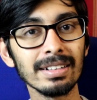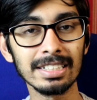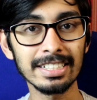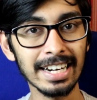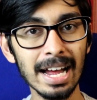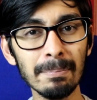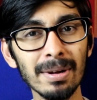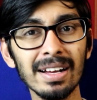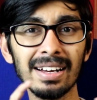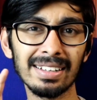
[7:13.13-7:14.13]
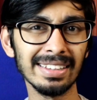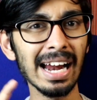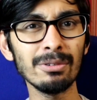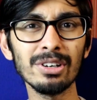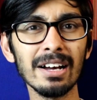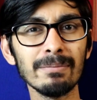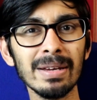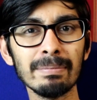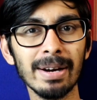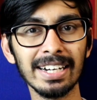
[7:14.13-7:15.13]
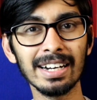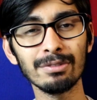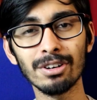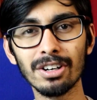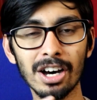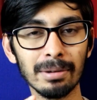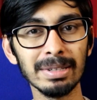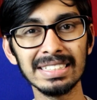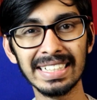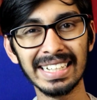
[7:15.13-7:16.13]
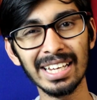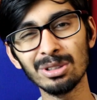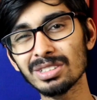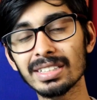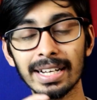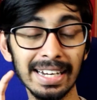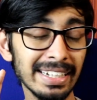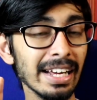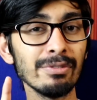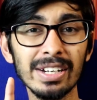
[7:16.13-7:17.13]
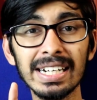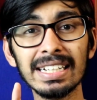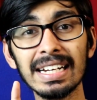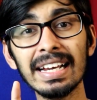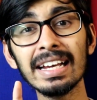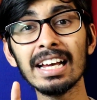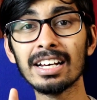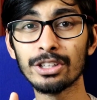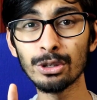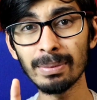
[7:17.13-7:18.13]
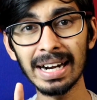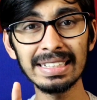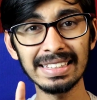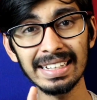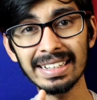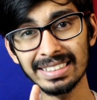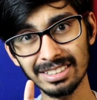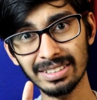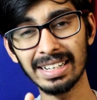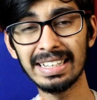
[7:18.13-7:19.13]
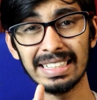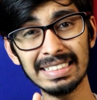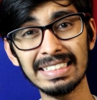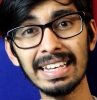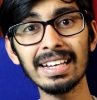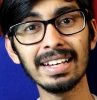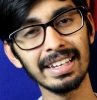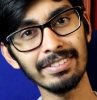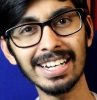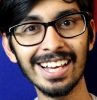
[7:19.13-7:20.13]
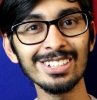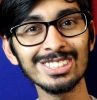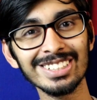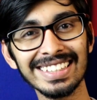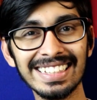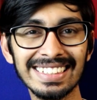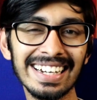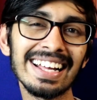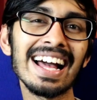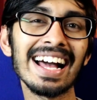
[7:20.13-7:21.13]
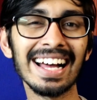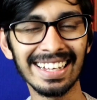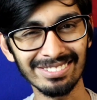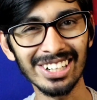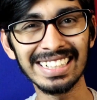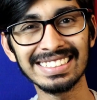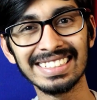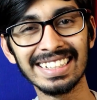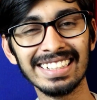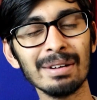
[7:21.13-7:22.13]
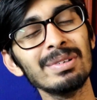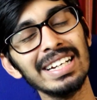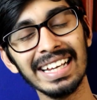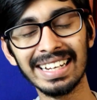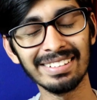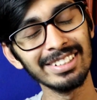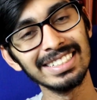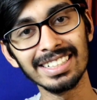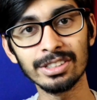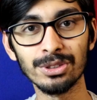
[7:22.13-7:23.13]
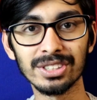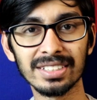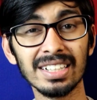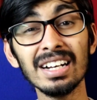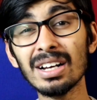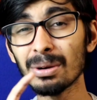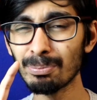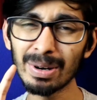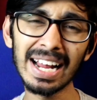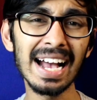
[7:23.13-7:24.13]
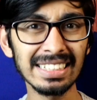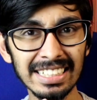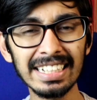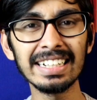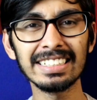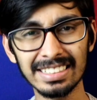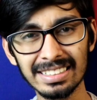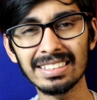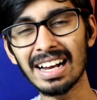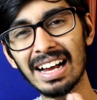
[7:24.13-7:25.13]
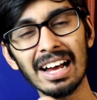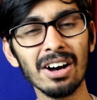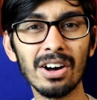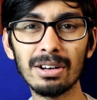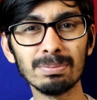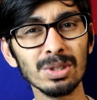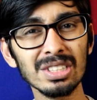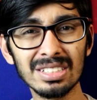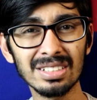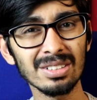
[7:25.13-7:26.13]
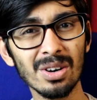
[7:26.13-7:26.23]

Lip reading: strap. That would have been better for normal city use. It definitely, you might think it's easy. Even I used to think that what is that double D-ring, we'll just use it, but actually it almost